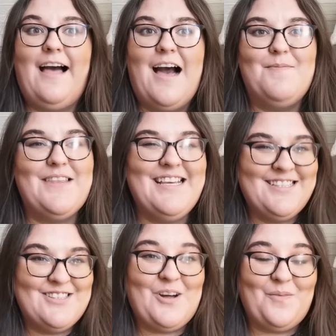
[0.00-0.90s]
app.
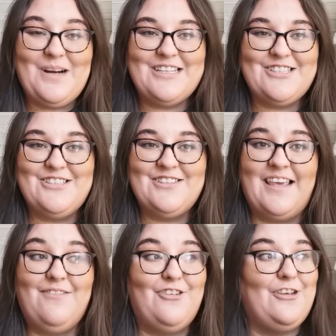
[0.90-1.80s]
There's not much to
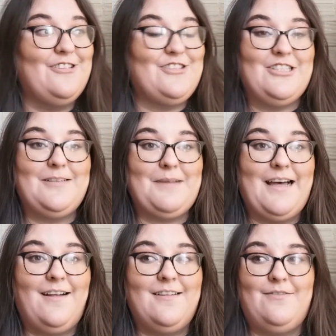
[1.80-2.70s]
say. If you use
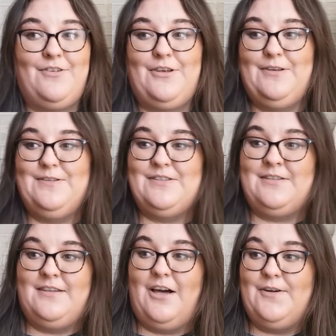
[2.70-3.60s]
Gmail, if you
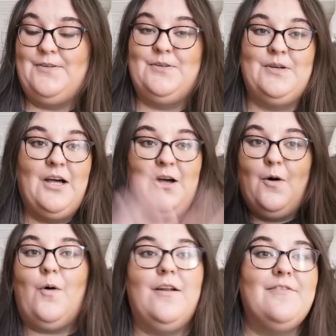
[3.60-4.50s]
use Yahoo,
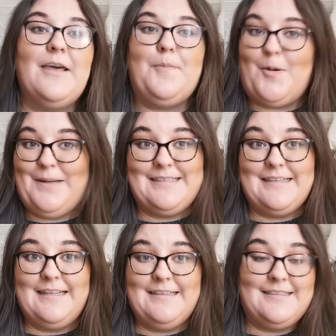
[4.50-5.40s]
all of them are
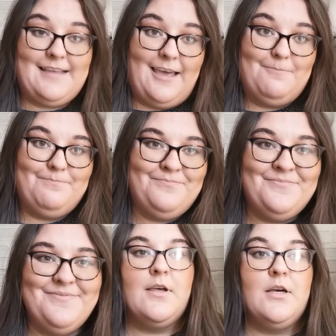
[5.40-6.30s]
basically the same.
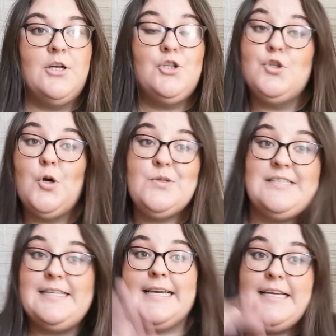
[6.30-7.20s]
So
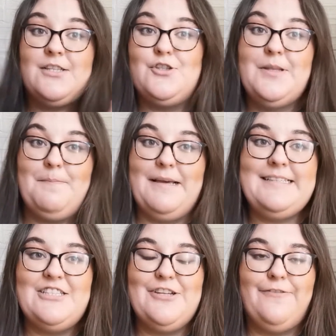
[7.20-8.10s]
sticking to the
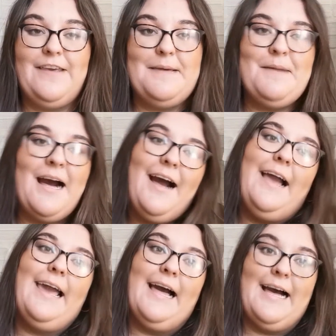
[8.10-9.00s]
Messenger theme,
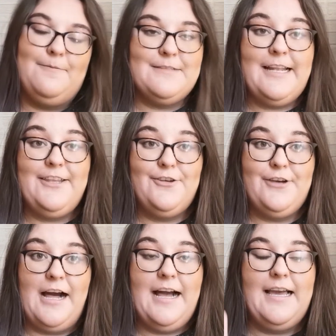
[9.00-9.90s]
I am telling you
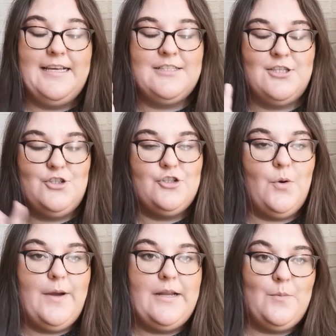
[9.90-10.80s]
guys,
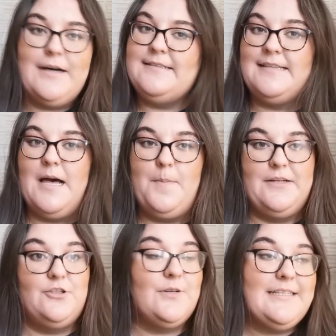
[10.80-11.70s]
join WhatsApp
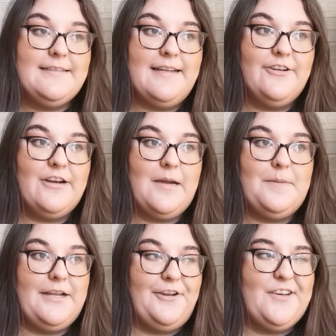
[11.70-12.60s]
and join Telegram.
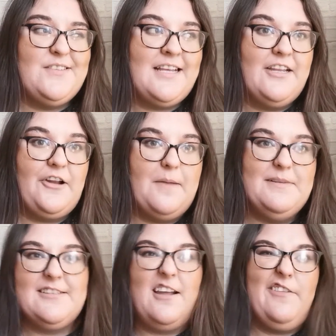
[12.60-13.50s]
I know Telegram
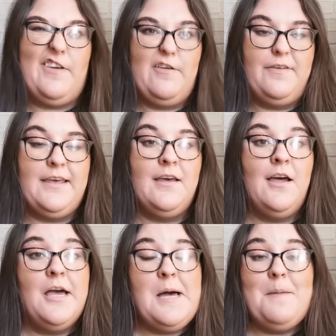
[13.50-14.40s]
is kind of iffy,
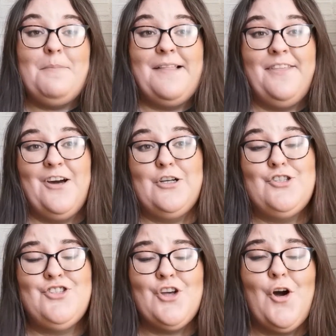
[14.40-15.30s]
but there are
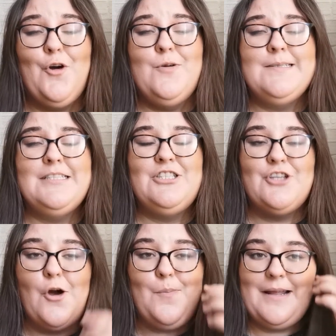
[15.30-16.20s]
so
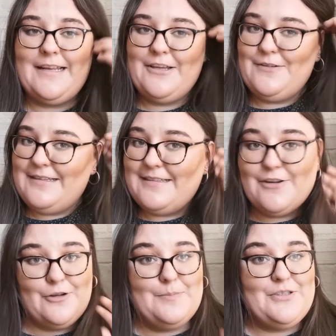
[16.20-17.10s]
many
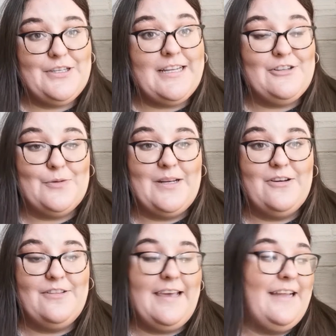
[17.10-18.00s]
UNISA groups you can join
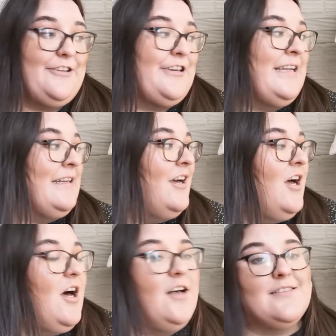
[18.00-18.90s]
on there, and you can
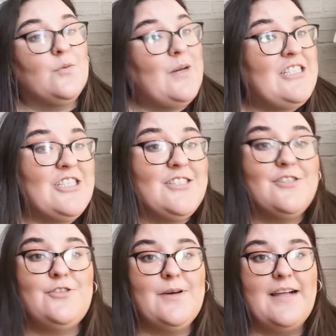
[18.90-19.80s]
ask
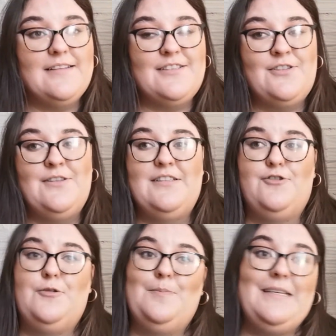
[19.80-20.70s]
questions to other
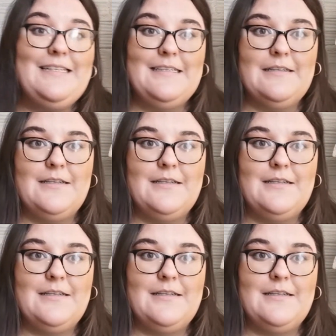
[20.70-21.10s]
students you meet.